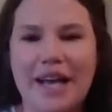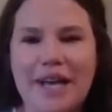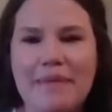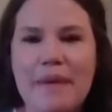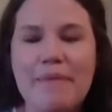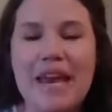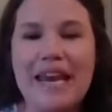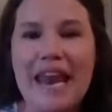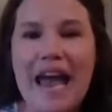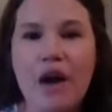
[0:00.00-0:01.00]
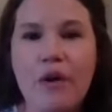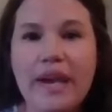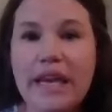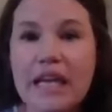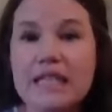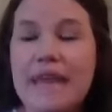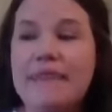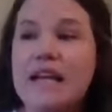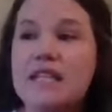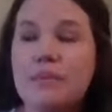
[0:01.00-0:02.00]
But now it is.
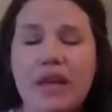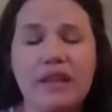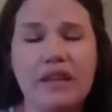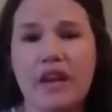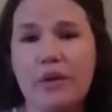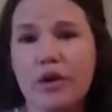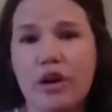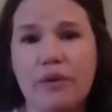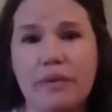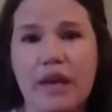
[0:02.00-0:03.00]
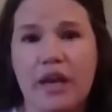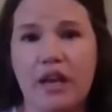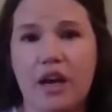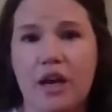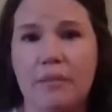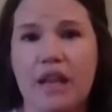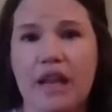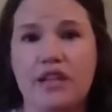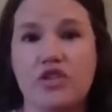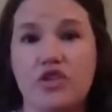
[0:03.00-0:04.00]
And that's a big thing that I work on with my
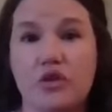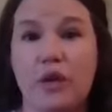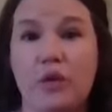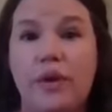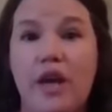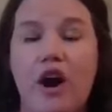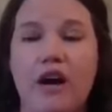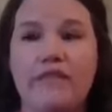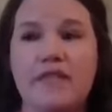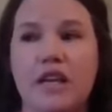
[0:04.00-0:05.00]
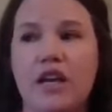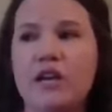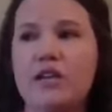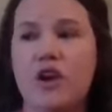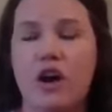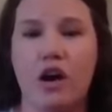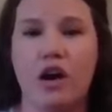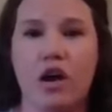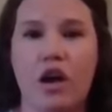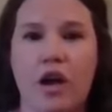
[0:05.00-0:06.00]
clients too. We often
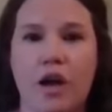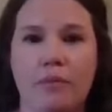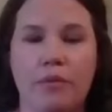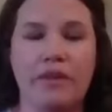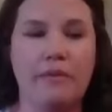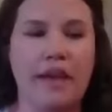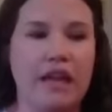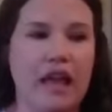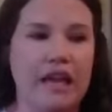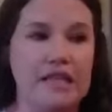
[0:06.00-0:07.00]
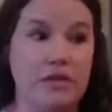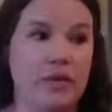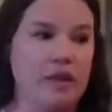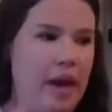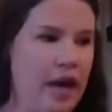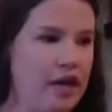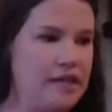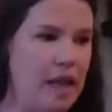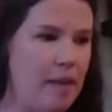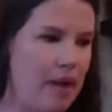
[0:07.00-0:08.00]
talk with my clients and with
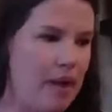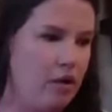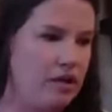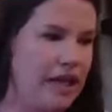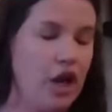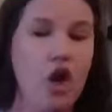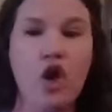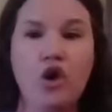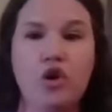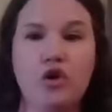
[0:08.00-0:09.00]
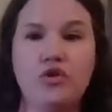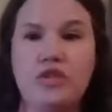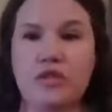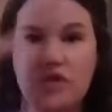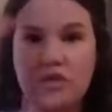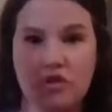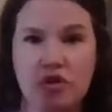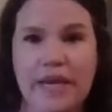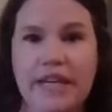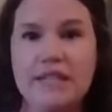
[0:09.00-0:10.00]
parents about
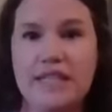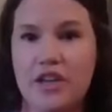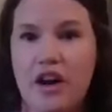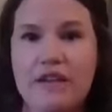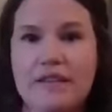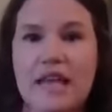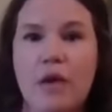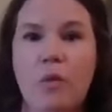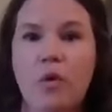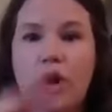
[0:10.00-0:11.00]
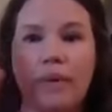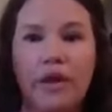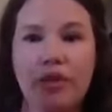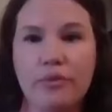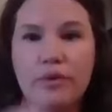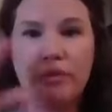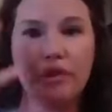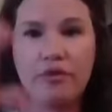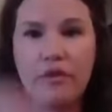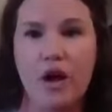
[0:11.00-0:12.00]
social media detox, we're going through
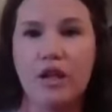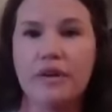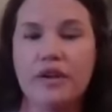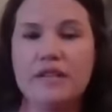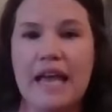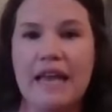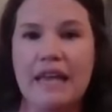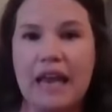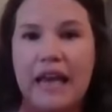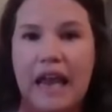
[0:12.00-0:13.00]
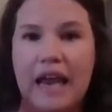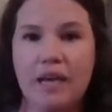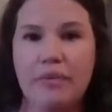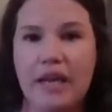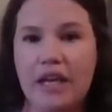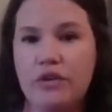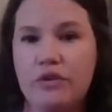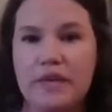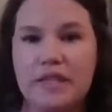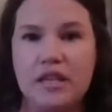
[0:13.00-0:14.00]
their followers, and anybody
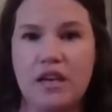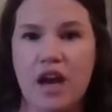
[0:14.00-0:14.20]
who is